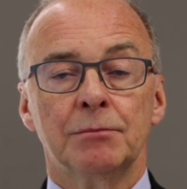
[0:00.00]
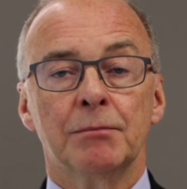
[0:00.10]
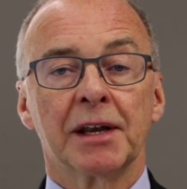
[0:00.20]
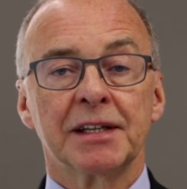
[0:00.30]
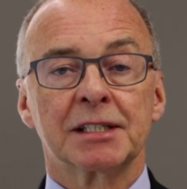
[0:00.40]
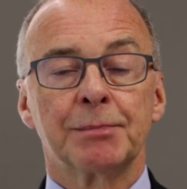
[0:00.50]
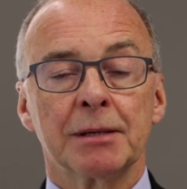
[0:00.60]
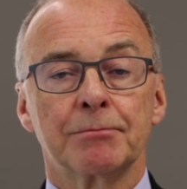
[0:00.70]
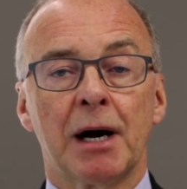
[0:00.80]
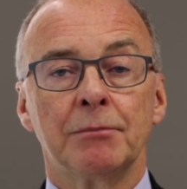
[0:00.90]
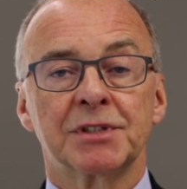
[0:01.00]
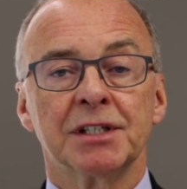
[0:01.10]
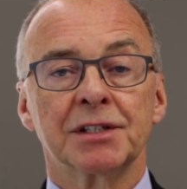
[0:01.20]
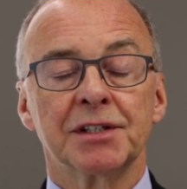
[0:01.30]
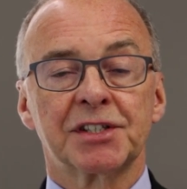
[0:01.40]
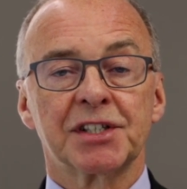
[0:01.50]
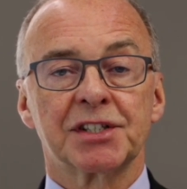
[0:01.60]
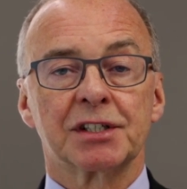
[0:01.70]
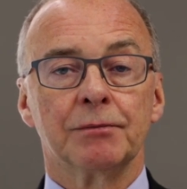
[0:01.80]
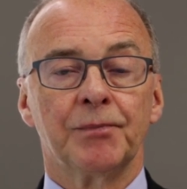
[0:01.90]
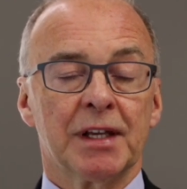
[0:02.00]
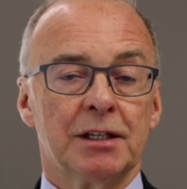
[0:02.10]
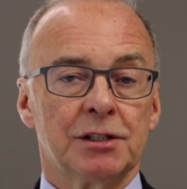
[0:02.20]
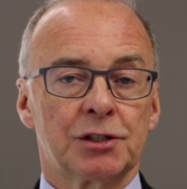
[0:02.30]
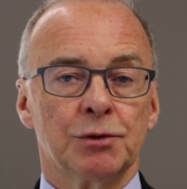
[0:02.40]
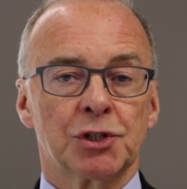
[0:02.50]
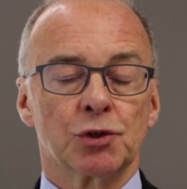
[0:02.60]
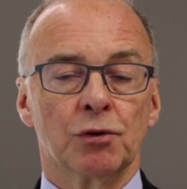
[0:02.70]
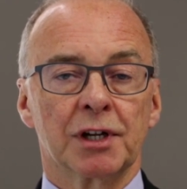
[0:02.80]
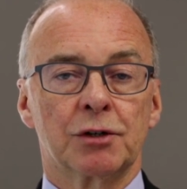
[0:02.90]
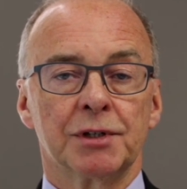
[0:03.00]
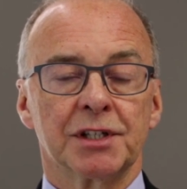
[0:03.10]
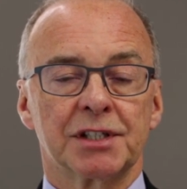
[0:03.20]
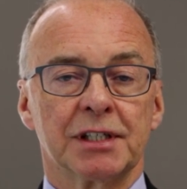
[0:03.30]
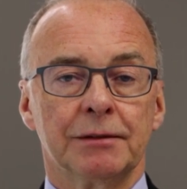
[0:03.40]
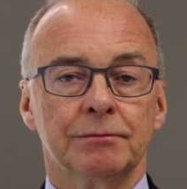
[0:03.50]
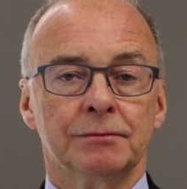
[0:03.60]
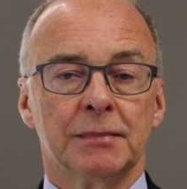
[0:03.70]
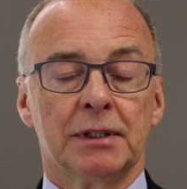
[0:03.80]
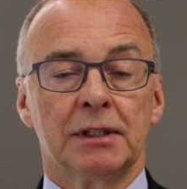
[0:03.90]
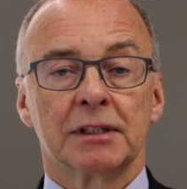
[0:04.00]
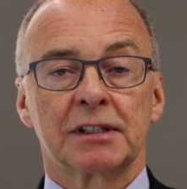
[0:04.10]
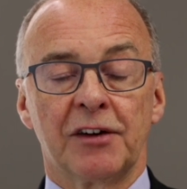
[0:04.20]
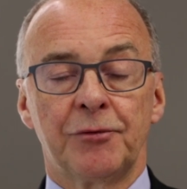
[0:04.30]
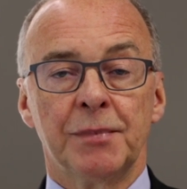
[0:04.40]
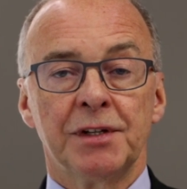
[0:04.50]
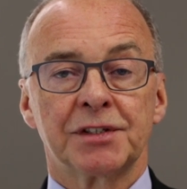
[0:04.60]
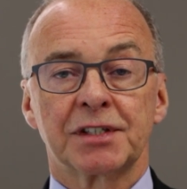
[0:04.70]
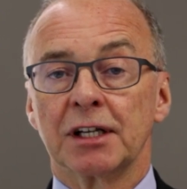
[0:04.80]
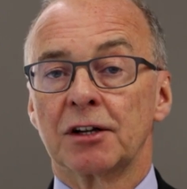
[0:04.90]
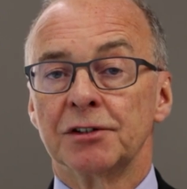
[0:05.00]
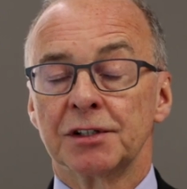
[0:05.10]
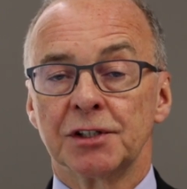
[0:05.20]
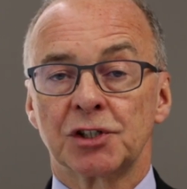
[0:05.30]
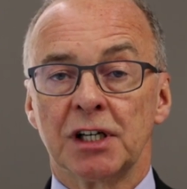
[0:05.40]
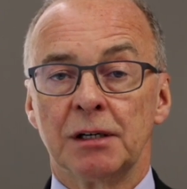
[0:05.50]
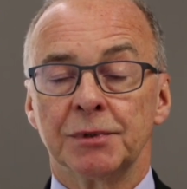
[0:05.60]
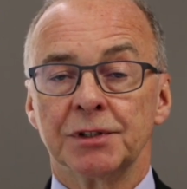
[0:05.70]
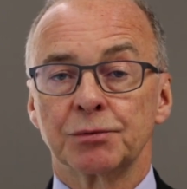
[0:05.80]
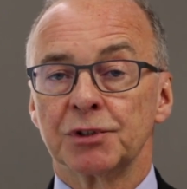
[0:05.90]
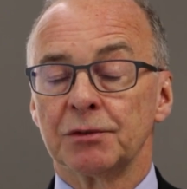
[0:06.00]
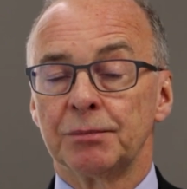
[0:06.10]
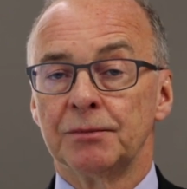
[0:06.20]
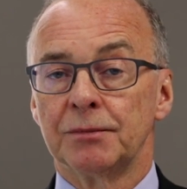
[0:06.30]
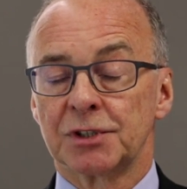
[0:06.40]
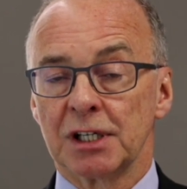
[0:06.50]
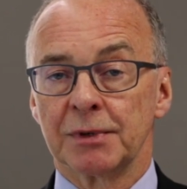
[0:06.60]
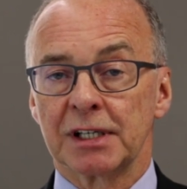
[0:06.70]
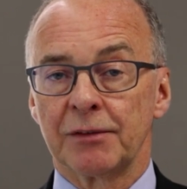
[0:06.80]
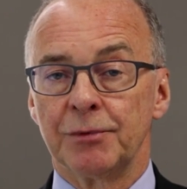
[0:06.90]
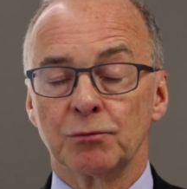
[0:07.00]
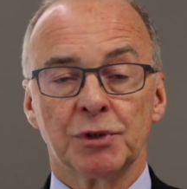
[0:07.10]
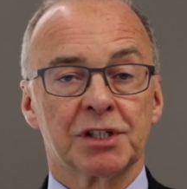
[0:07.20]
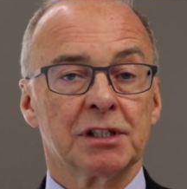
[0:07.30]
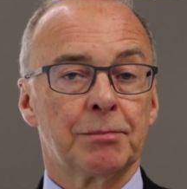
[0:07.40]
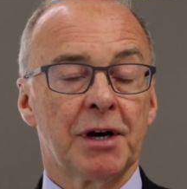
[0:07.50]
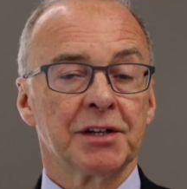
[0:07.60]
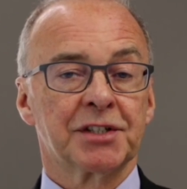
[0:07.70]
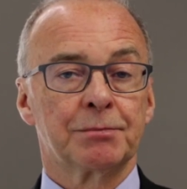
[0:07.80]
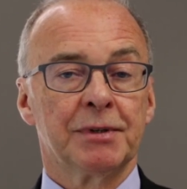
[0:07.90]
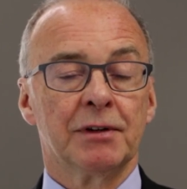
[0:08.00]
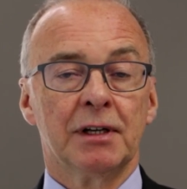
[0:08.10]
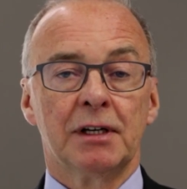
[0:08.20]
Money is being pumped into the system to ensure liquidity. Governments, including the German government, which in the past has been